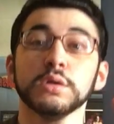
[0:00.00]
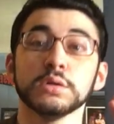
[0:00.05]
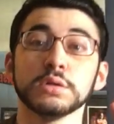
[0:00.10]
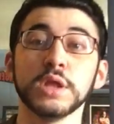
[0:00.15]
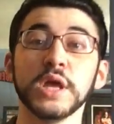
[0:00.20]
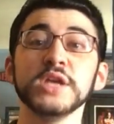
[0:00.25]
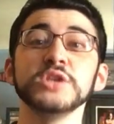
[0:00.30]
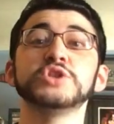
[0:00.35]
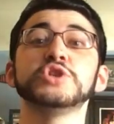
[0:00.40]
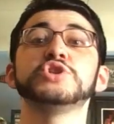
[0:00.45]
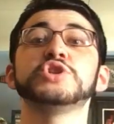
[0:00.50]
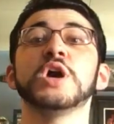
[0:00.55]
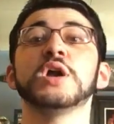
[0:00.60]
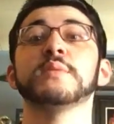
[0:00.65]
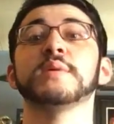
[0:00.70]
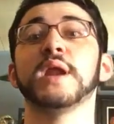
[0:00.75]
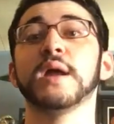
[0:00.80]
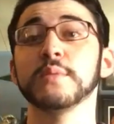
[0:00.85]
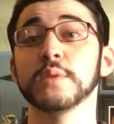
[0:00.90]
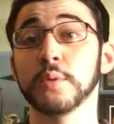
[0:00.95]
Ladies and
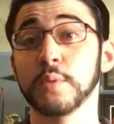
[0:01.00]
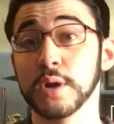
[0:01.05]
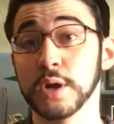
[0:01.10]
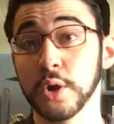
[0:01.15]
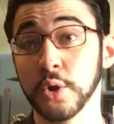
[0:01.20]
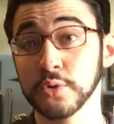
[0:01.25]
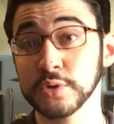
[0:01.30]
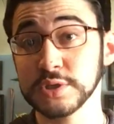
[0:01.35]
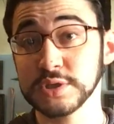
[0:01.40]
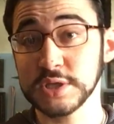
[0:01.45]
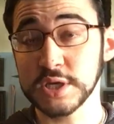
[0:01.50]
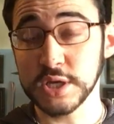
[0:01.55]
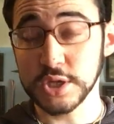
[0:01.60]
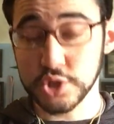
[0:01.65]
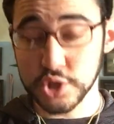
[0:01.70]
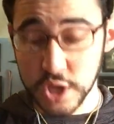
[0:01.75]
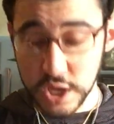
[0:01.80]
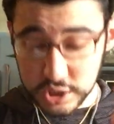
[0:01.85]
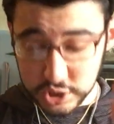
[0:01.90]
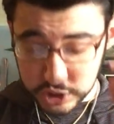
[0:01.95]
gentlemen, I'm the one and only
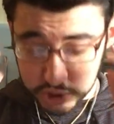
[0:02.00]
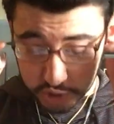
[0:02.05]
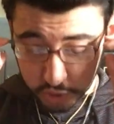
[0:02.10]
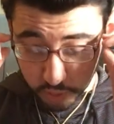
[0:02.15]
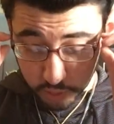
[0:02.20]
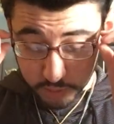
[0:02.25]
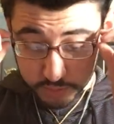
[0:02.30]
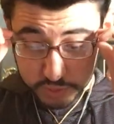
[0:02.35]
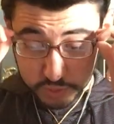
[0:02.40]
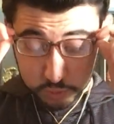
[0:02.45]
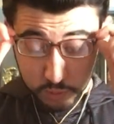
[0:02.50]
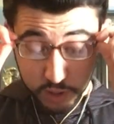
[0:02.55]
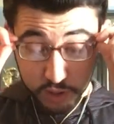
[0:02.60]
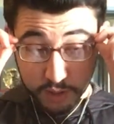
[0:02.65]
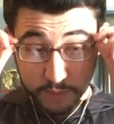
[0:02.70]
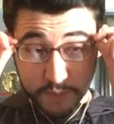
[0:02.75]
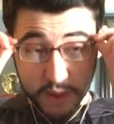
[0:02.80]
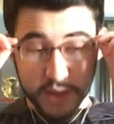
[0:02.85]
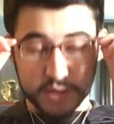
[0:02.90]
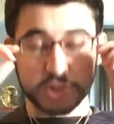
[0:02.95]
DJ Storms.
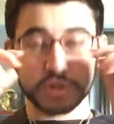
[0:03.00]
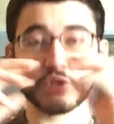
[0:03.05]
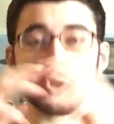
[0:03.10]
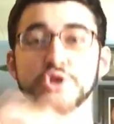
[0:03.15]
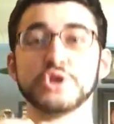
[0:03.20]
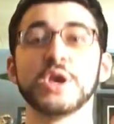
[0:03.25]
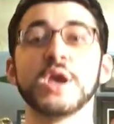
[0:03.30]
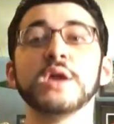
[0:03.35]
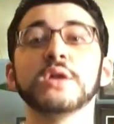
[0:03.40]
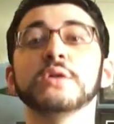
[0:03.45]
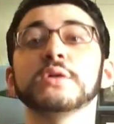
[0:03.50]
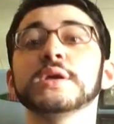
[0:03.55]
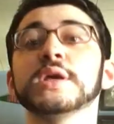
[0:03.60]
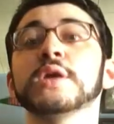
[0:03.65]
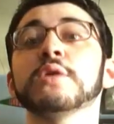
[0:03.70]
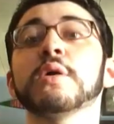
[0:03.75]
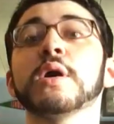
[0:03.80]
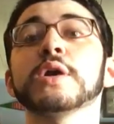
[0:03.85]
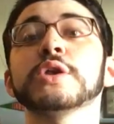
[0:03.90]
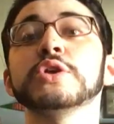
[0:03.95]
Welcome back to the channel
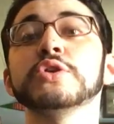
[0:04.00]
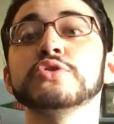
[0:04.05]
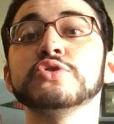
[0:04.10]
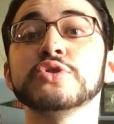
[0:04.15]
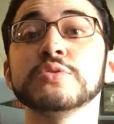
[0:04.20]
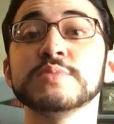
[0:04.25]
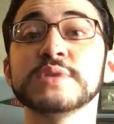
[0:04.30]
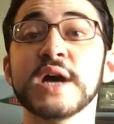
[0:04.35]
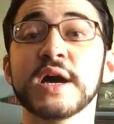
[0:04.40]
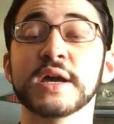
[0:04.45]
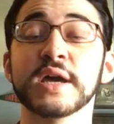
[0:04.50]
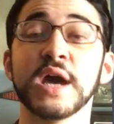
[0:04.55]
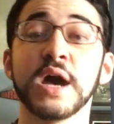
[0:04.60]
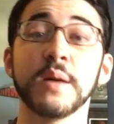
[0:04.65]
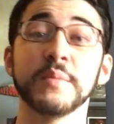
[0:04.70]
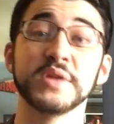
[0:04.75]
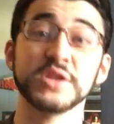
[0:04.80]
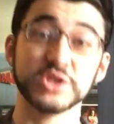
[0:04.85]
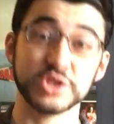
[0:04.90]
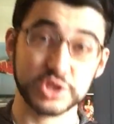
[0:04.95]
here on
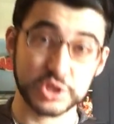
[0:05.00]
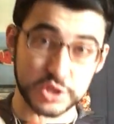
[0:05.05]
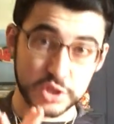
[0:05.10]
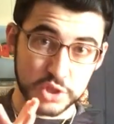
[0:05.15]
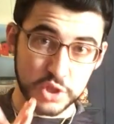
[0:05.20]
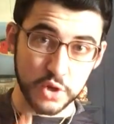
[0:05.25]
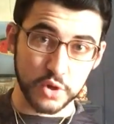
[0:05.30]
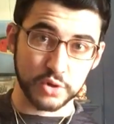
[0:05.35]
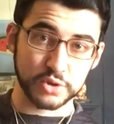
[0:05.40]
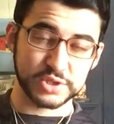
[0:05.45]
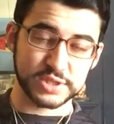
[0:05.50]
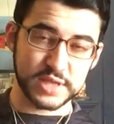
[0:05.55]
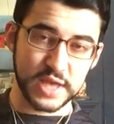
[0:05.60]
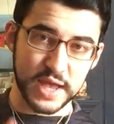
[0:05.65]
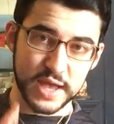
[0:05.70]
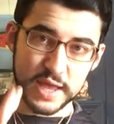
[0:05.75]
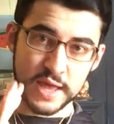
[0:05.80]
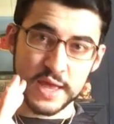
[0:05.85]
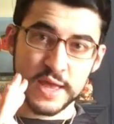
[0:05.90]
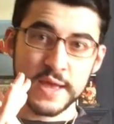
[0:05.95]
YouTube.com. It is
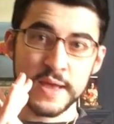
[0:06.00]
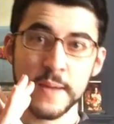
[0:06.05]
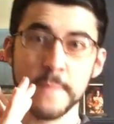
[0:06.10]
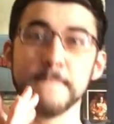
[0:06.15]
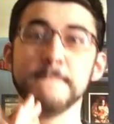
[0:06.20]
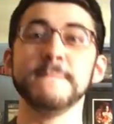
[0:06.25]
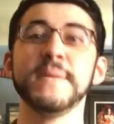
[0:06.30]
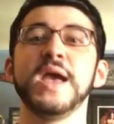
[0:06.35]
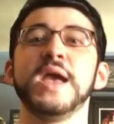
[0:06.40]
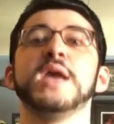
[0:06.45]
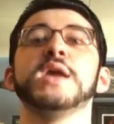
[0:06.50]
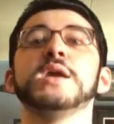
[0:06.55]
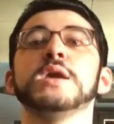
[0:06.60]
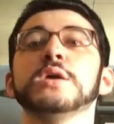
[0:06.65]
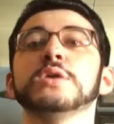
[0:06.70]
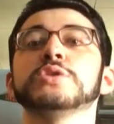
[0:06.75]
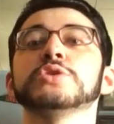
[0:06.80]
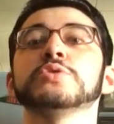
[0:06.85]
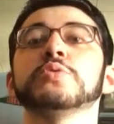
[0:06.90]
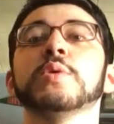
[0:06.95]
Thursday, May
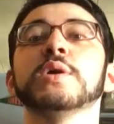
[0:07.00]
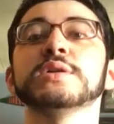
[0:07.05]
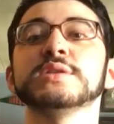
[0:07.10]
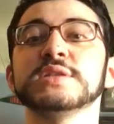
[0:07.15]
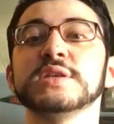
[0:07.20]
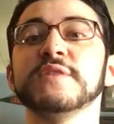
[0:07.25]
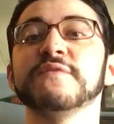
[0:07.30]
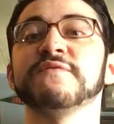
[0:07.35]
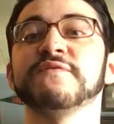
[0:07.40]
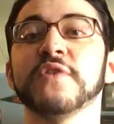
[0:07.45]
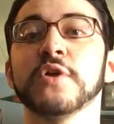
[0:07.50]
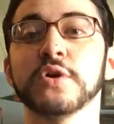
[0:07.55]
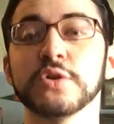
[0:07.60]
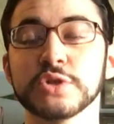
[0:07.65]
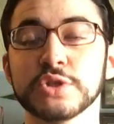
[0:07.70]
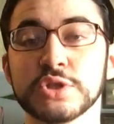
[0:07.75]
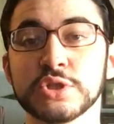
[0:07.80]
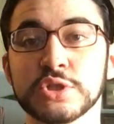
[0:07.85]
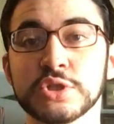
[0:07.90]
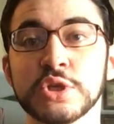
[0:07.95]

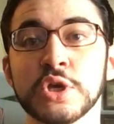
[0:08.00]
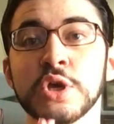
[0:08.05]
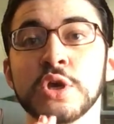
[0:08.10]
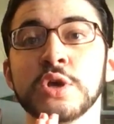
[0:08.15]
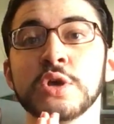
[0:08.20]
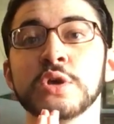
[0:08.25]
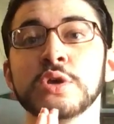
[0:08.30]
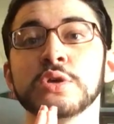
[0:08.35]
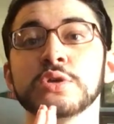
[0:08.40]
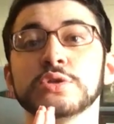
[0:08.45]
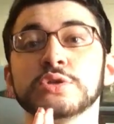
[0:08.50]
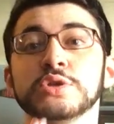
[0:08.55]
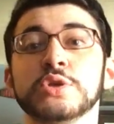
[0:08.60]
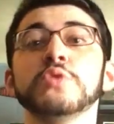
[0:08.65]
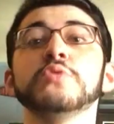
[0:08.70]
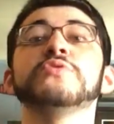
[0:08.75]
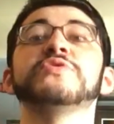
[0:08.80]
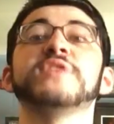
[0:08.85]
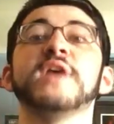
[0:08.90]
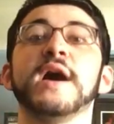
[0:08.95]
21st,
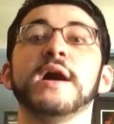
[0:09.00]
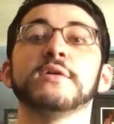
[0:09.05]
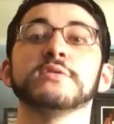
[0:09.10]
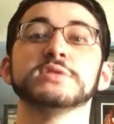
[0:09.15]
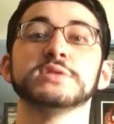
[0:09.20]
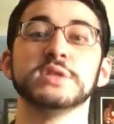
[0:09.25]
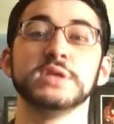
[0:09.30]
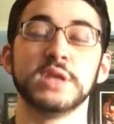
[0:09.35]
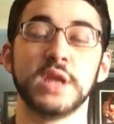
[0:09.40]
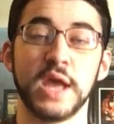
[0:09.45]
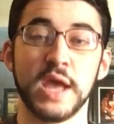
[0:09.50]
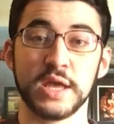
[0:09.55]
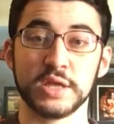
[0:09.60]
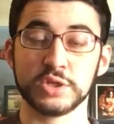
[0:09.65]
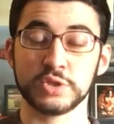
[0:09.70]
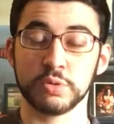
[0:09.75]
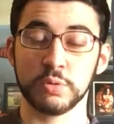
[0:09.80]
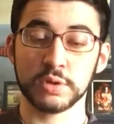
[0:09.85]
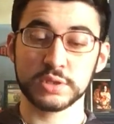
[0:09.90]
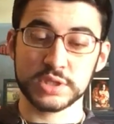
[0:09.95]

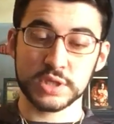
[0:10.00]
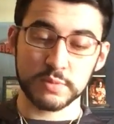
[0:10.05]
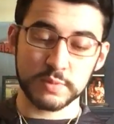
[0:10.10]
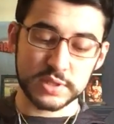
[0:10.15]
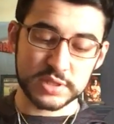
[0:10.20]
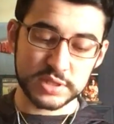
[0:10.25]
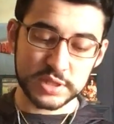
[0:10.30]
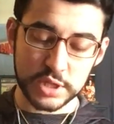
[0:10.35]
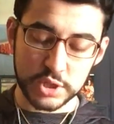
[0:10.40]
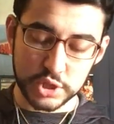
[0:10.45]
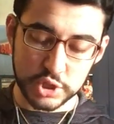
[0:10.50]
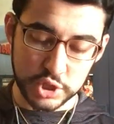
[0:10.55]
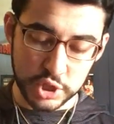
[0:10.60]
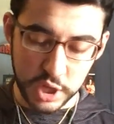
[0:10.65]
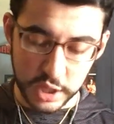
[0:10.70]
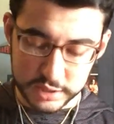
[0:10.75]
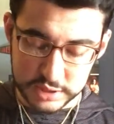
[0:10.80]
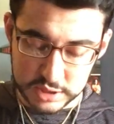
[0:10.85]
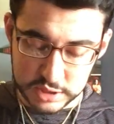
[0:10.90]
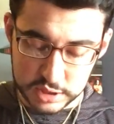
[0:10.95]
2020. We sit
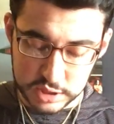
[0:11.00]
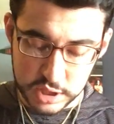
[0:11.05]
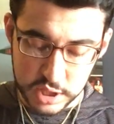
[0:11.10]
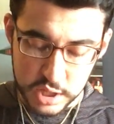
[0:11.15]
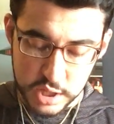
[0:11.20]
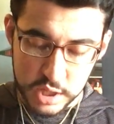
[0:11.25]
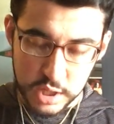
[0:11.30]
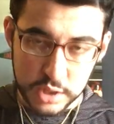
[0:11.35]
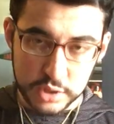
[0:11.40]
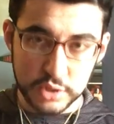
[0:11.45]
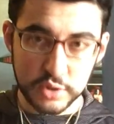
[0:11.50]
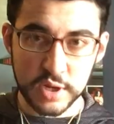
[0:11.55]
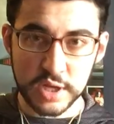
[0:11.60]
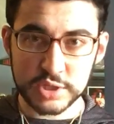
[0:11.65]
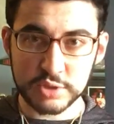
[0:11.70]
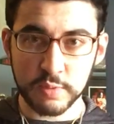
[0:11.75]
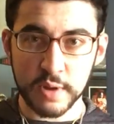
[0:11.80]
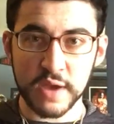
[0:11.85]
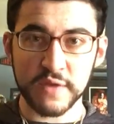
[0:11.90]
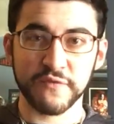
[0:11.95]
just 2
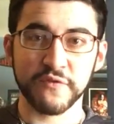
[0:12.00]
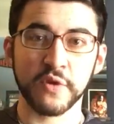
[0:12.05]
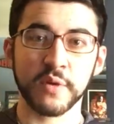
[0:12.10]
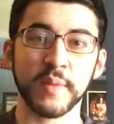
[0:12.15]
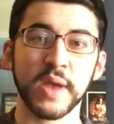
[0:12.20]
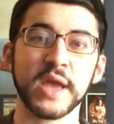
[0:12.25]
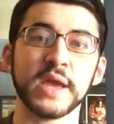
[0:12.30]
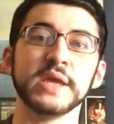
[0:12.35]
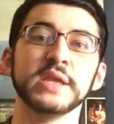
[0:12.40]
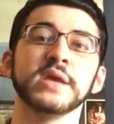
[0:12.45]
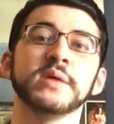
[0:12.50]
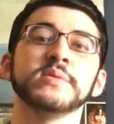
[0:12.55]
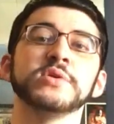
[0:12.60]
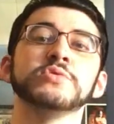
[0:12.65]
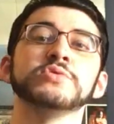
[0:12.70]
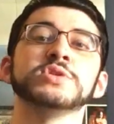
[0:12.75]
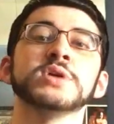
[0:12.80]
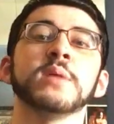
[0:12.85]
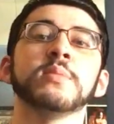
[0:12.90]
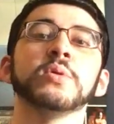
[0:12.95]
days away from
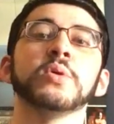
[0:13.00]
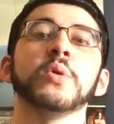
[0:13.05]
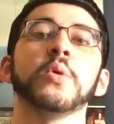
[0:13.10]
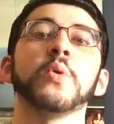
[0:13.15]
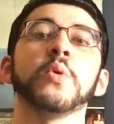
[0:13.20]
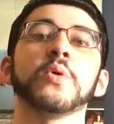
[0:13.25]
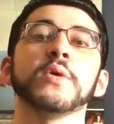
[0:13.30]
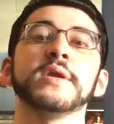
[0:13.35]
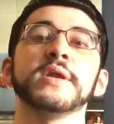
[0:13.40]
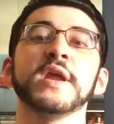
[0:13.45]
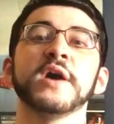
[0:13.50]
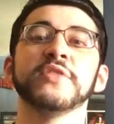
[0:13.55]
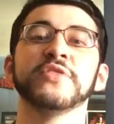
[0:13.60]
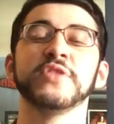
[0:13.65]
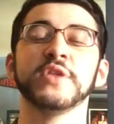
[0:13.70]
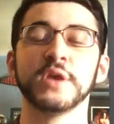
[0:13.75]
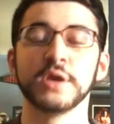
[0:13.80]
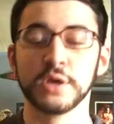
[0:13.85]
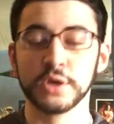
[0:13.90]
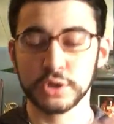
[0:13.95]
AEW Double or
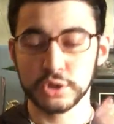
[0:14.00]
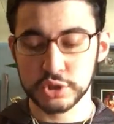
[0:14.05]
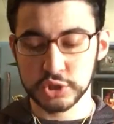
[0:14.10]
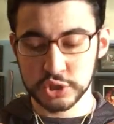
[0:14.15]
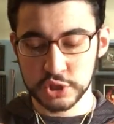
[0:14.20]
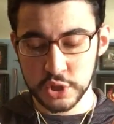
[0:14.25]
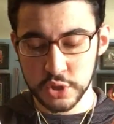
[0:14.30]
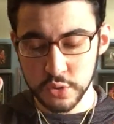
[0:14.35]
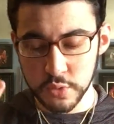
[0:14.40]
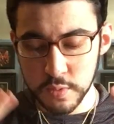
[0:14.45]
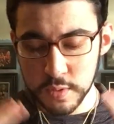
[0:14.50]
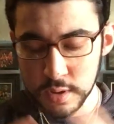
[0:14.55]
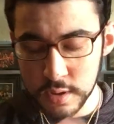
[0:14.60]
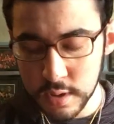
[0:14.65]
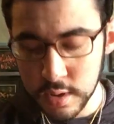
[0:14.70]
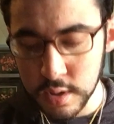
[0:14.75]
Nothing 2.